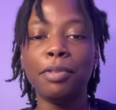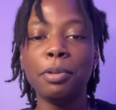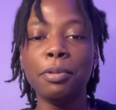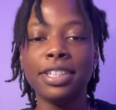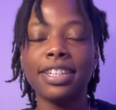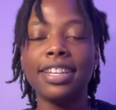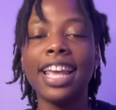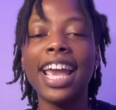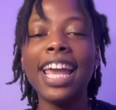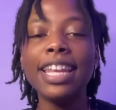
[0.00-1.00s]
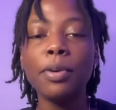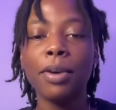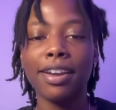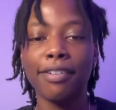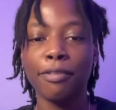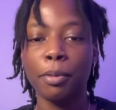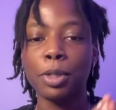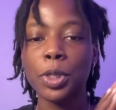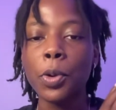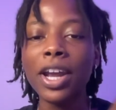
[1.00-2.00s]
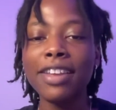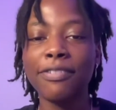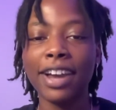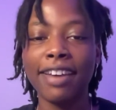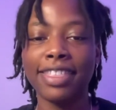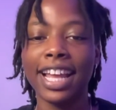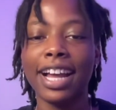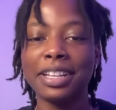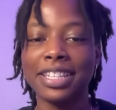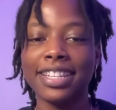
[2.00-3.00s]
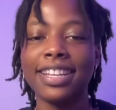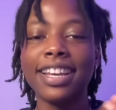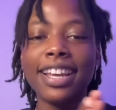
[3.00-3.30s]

losing anywhere from 25,000